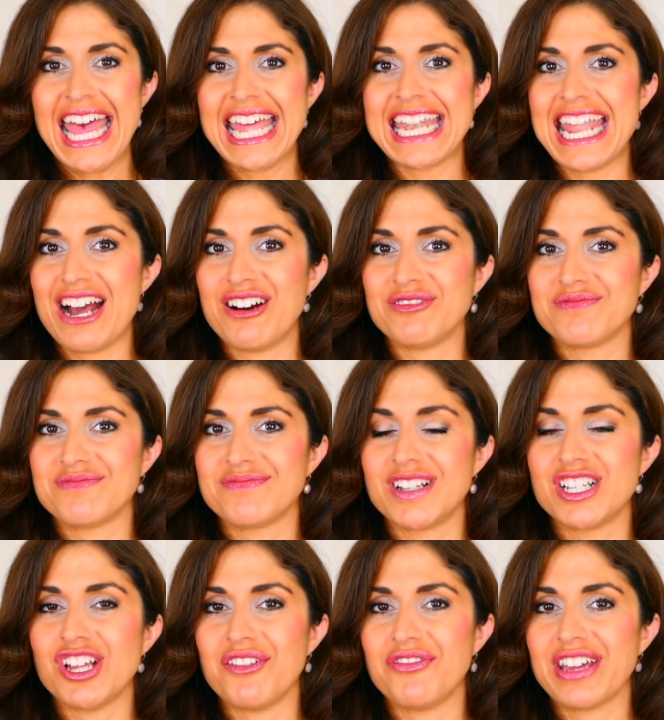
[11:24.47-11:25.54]
Now,
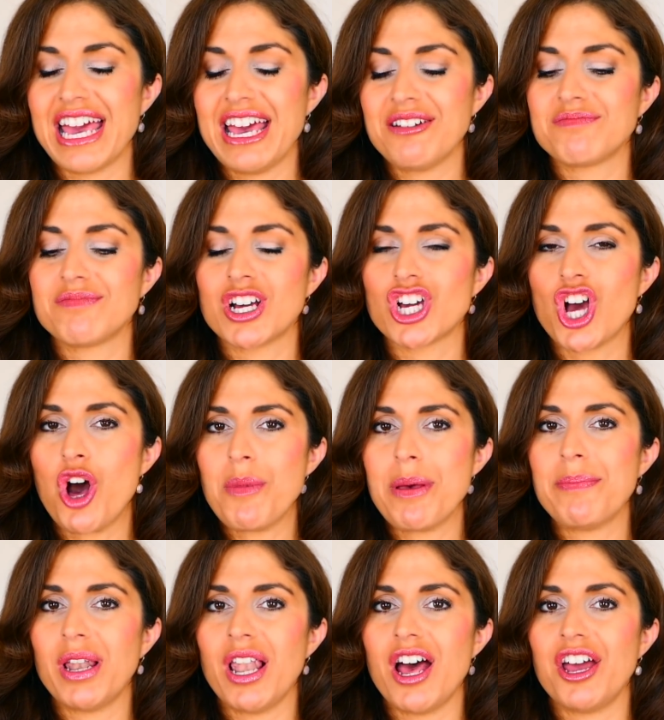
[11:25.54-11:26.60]
don't forget,
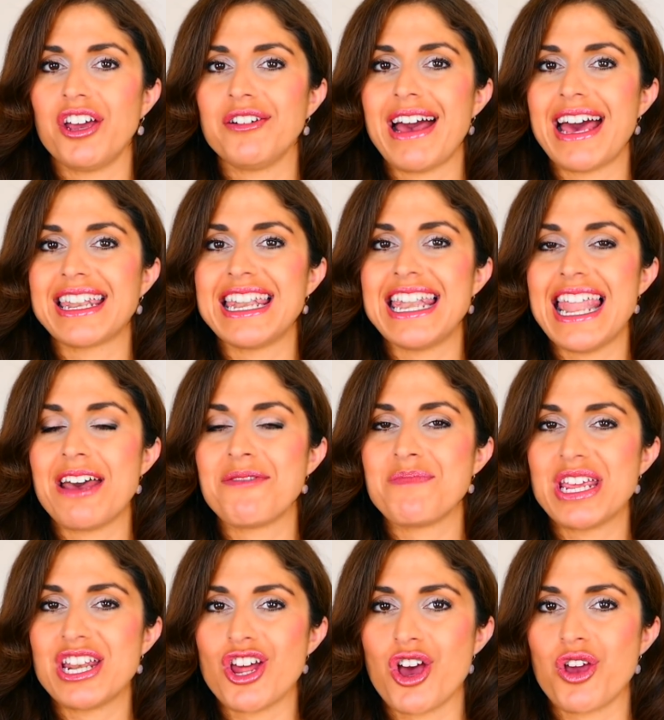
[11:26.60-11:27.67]
comment below and let
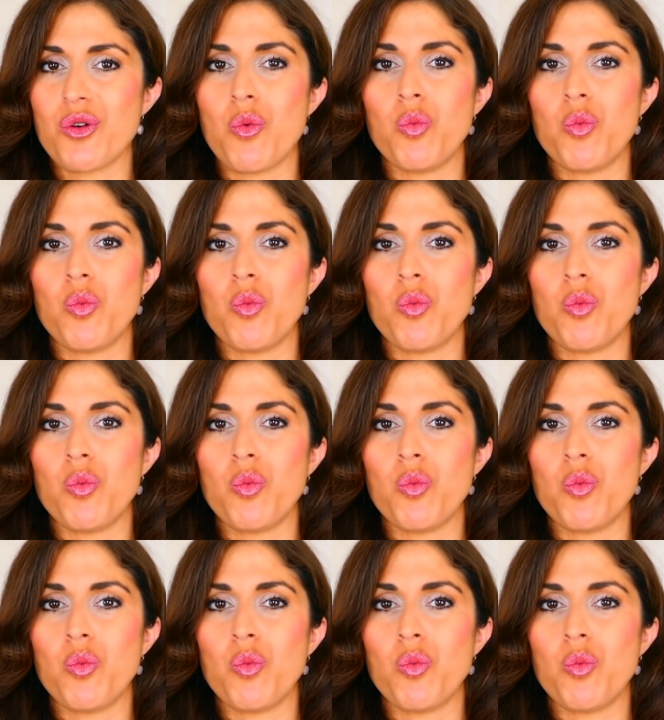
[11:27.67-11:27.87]
me know,